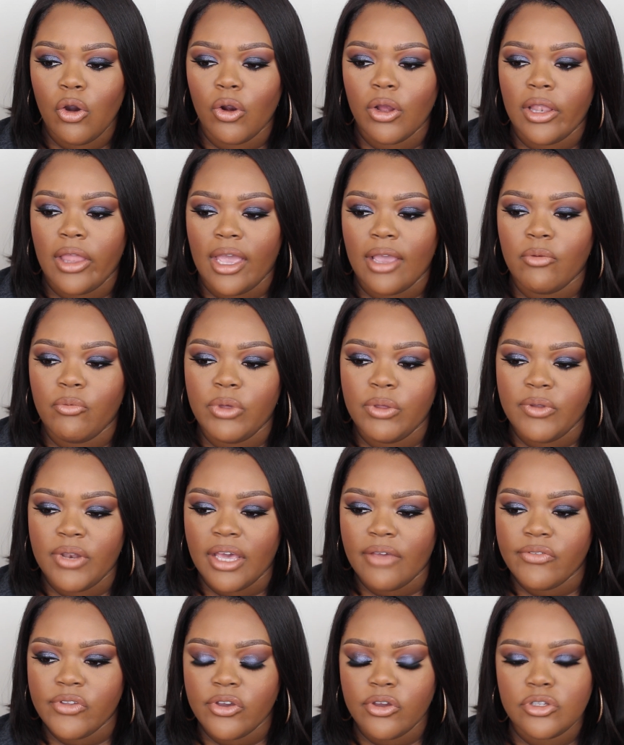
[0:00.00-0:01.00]
or like we would
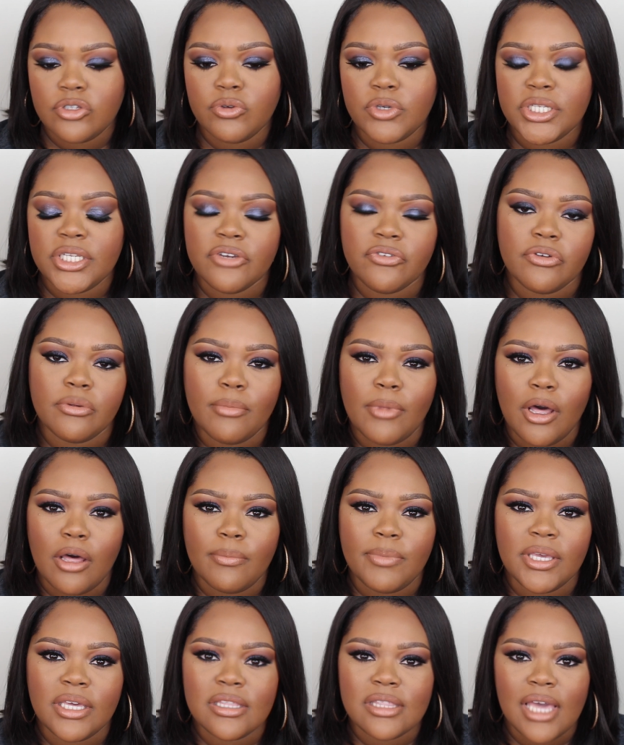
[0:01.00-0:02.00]
have to go to a different
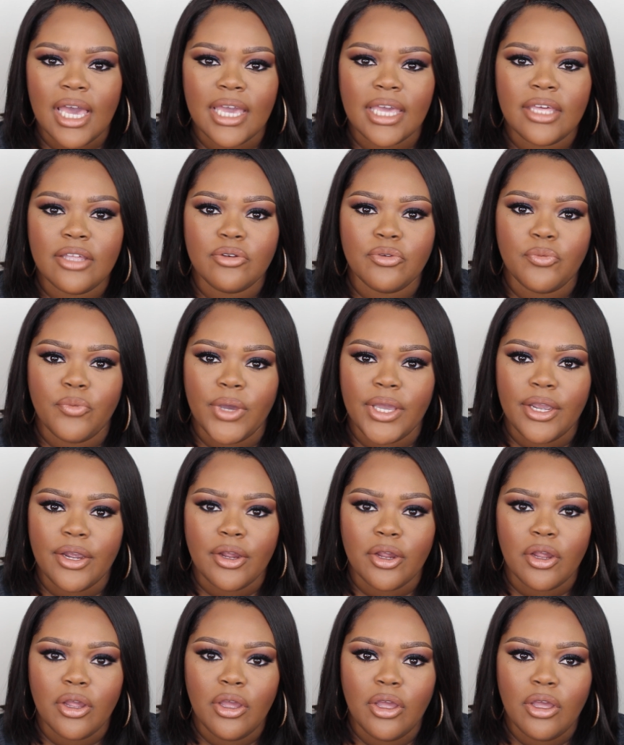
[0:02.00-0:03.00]
mall because I couldn't
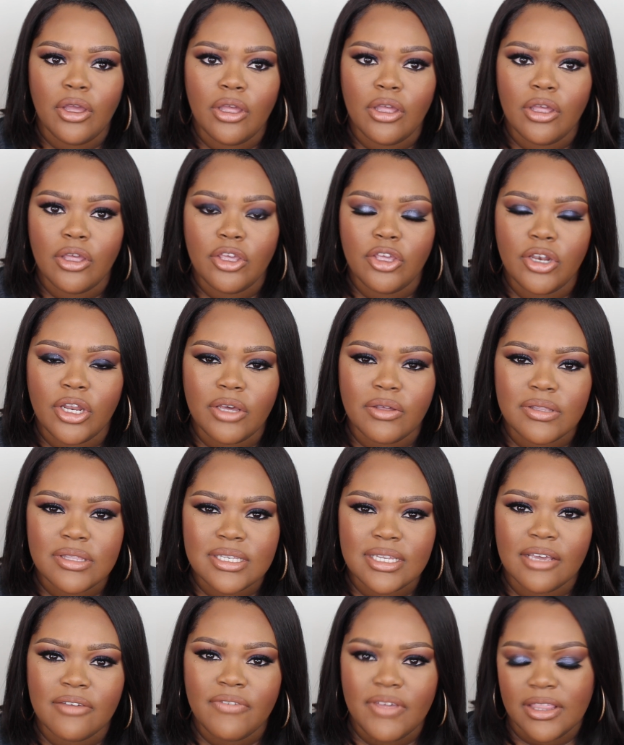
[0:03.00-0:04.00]
wear you know
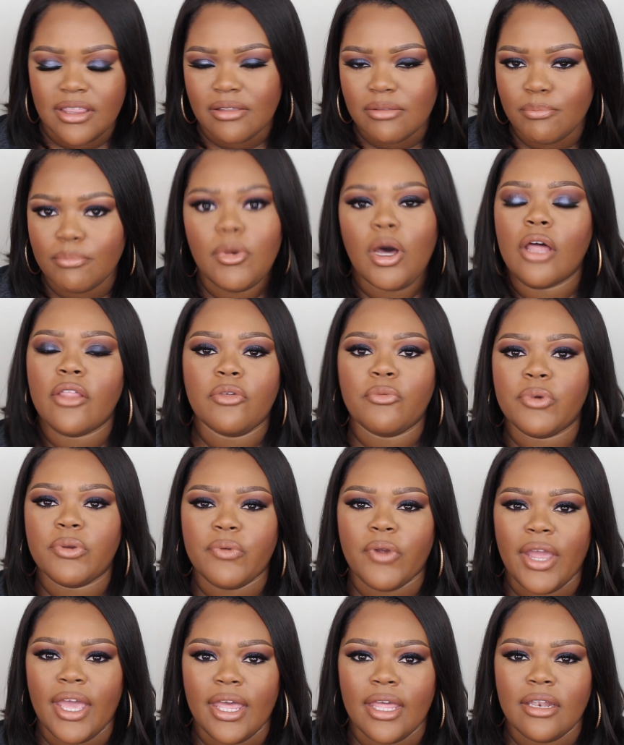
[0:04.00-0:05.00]
stuff at the mall that we
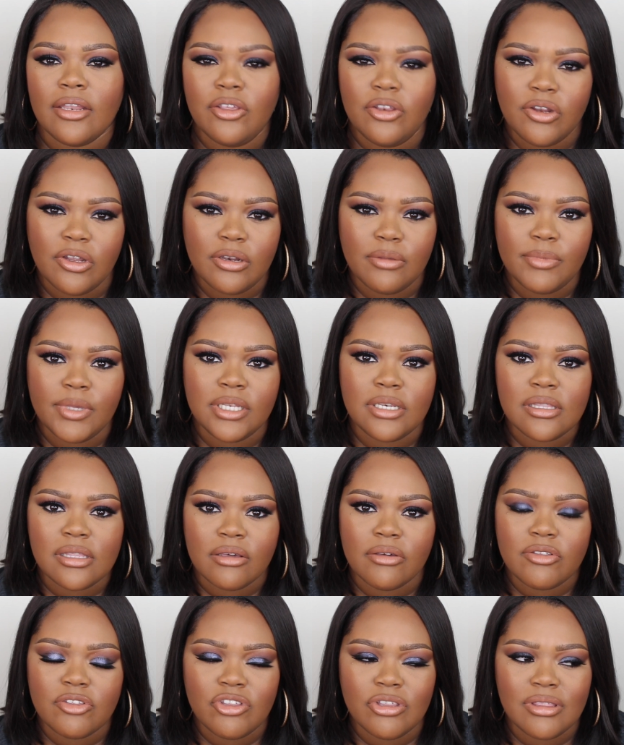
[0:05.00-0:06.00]
were at you know what I mean
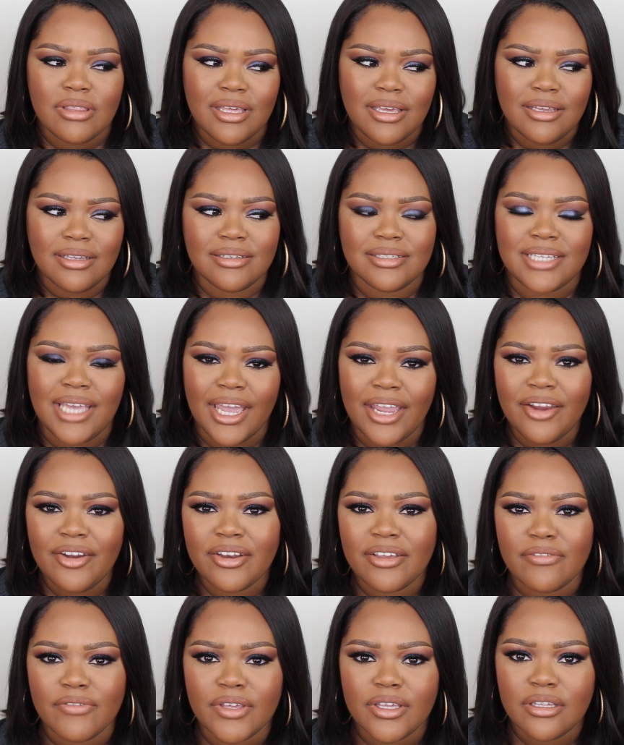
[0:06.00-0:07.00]
so it's just like
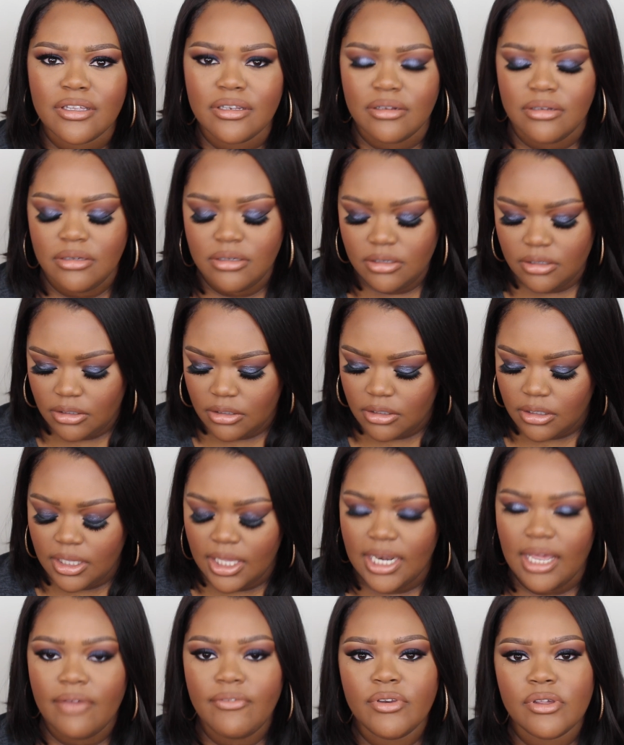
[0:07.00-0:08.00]
tired of it
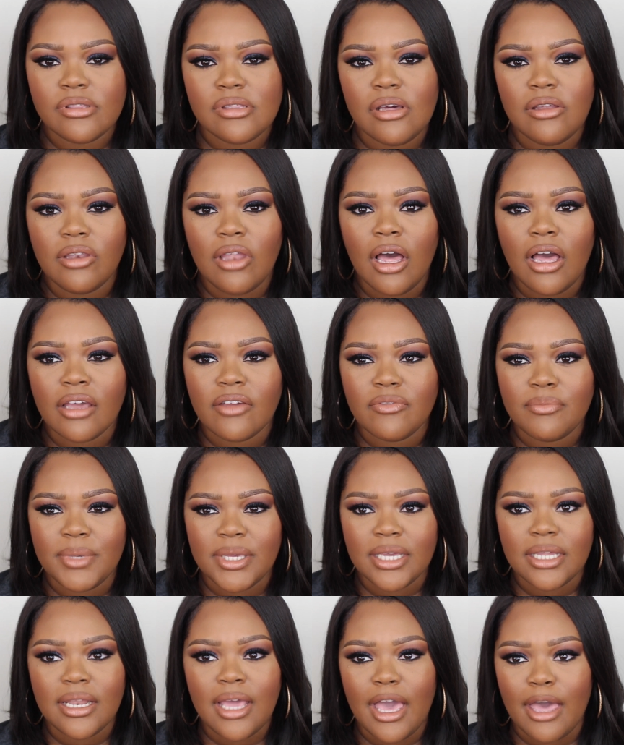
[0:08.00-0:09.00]
and after so long of
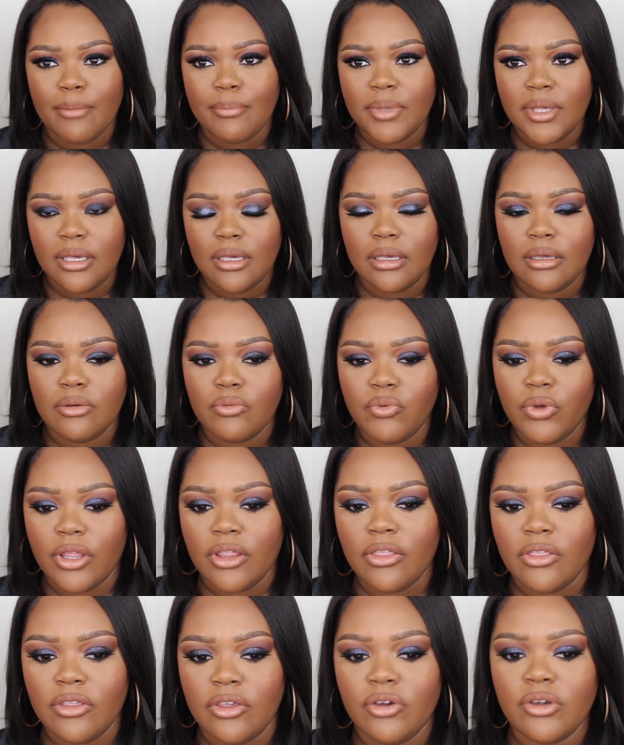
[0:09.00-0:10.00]
being unhappy
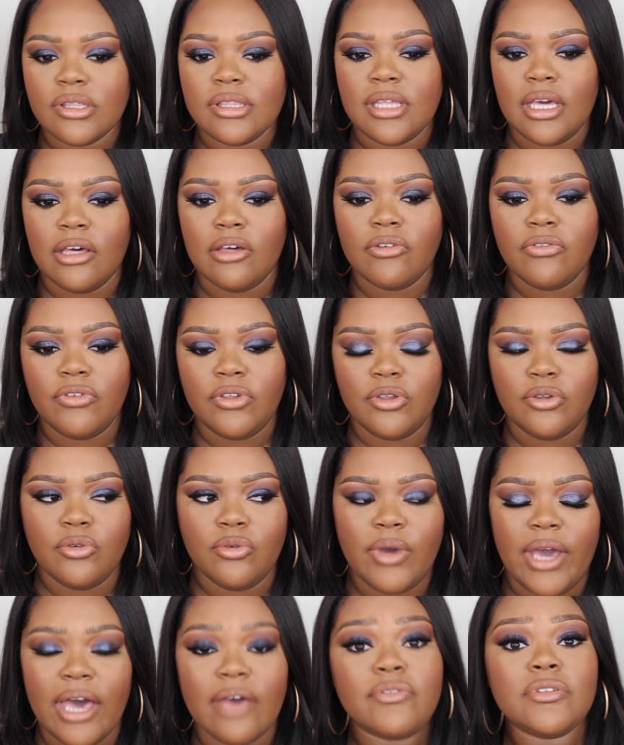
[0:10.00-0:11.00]
with yourself,
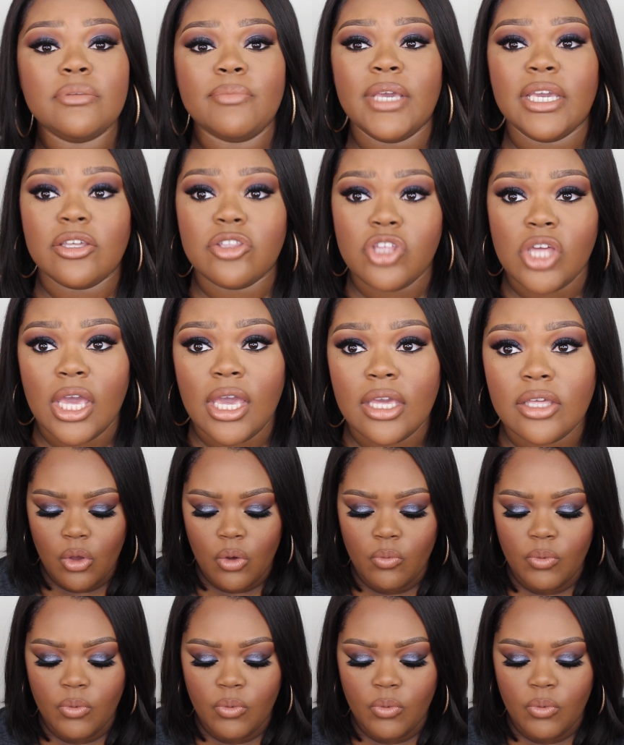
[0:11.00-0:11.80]
you have to make a change.